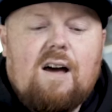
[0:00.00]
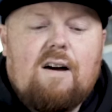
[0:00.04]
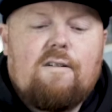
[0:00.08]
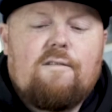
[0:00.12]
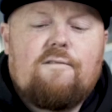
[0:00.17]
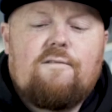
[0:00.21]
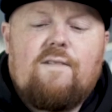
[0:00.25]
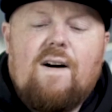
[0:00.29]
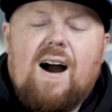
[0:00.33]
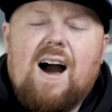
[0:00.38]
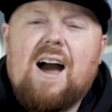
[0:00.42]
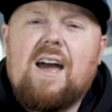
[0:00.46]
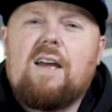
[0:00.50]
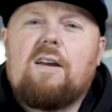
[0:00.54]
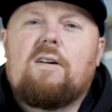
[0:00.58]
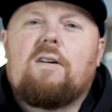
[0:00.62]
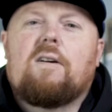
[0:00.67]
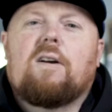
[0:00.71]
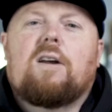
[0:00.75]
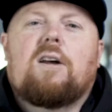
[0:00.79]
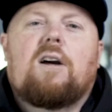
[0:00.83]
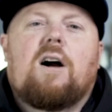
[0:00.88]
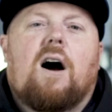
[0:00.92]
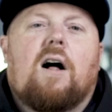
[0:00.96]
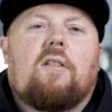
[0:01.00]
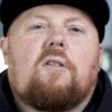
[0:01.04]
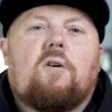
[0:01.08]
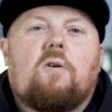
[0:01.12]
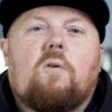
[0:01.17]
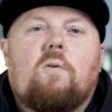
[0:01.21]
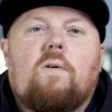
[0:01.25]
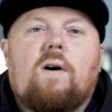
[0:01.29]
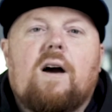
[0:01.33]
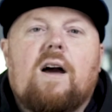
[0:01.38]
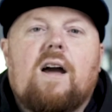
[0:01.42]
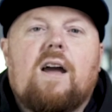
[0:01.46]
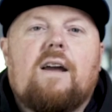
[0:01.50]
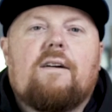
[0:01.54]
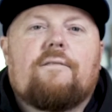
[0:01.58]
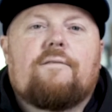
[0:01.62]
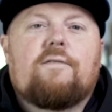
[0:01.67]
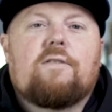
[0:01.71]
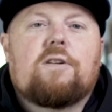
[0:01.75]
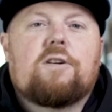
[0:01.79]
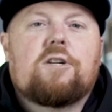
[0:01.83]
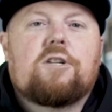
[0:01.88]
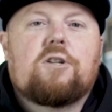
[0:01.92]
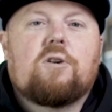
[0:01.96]
fire colorway
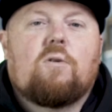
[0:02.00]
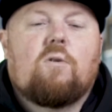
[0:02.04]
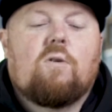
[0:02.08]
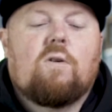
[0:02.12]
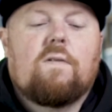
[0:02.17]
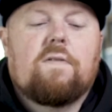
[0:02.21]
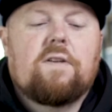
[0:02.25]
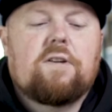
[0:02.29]
for sure.